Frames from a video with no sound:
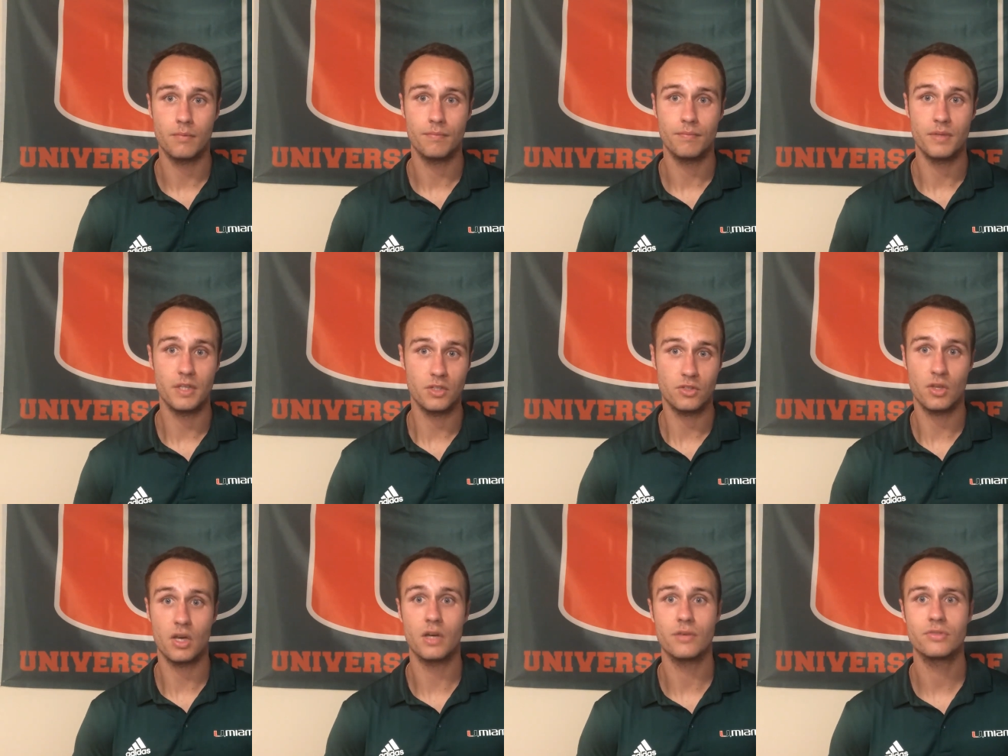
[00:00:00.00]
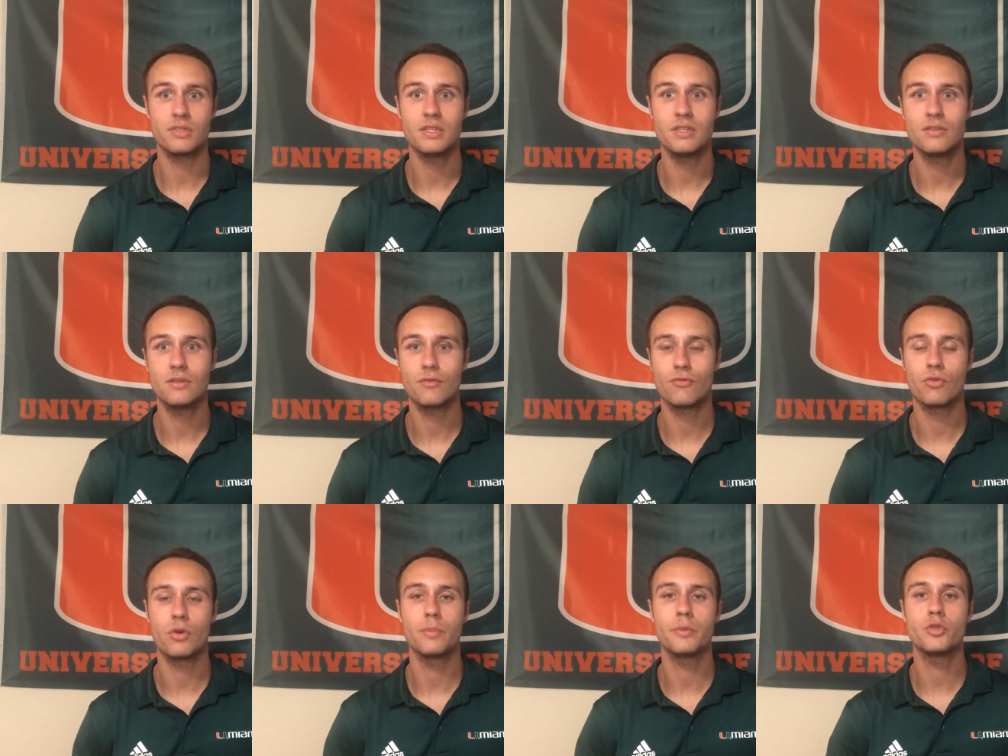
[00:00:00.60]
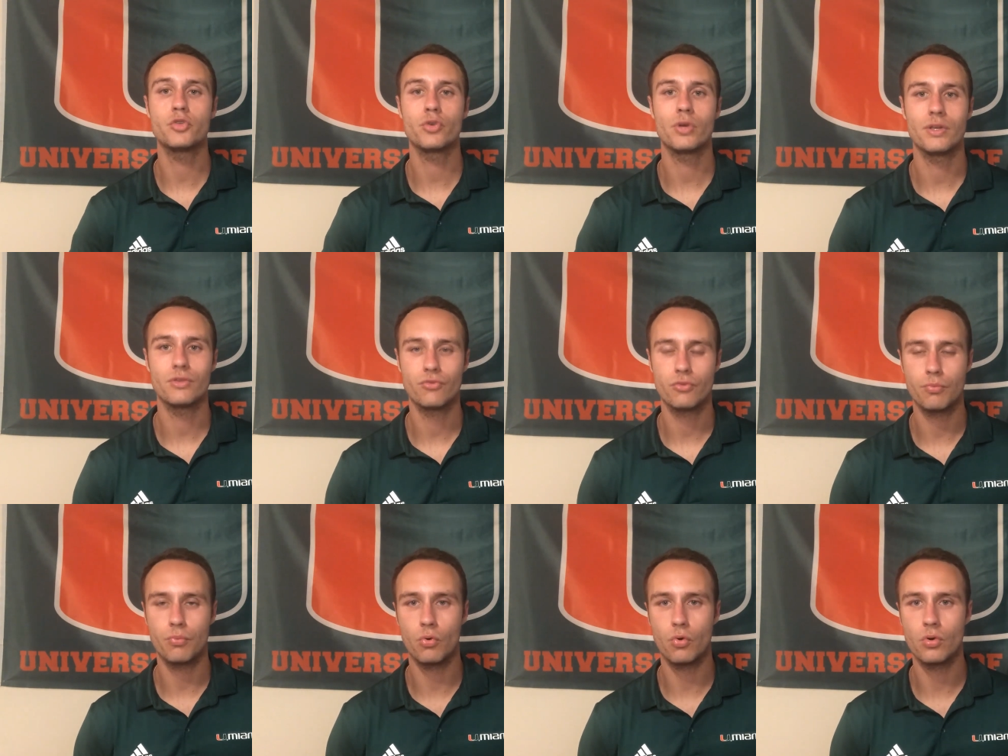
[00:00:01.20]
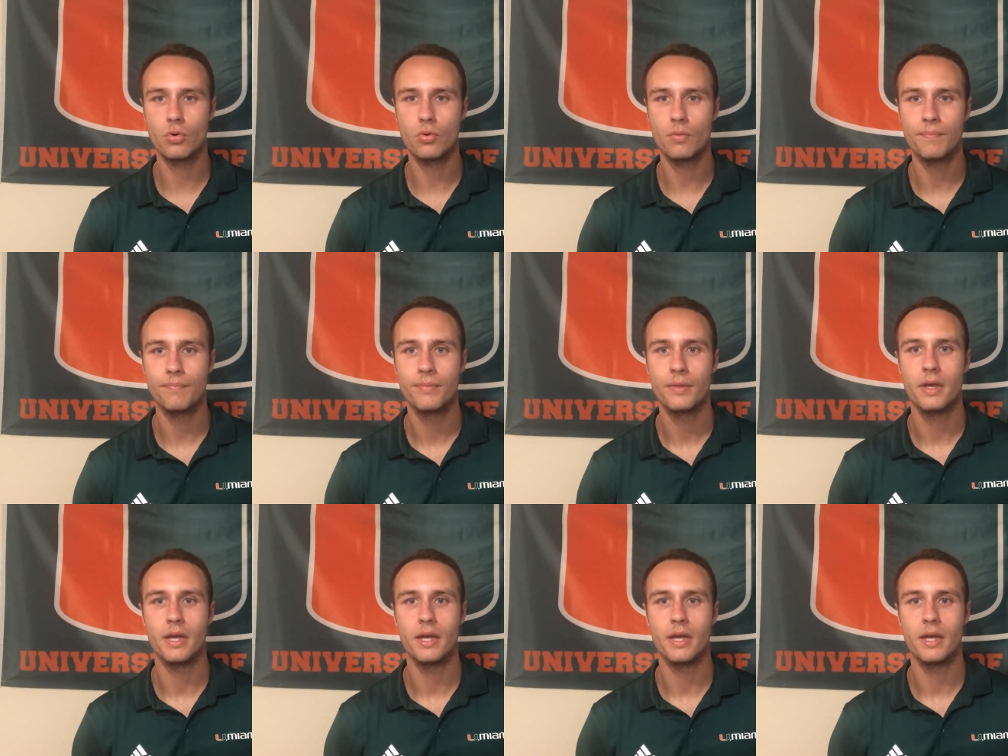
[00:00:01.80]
this offseason from the transfer portal,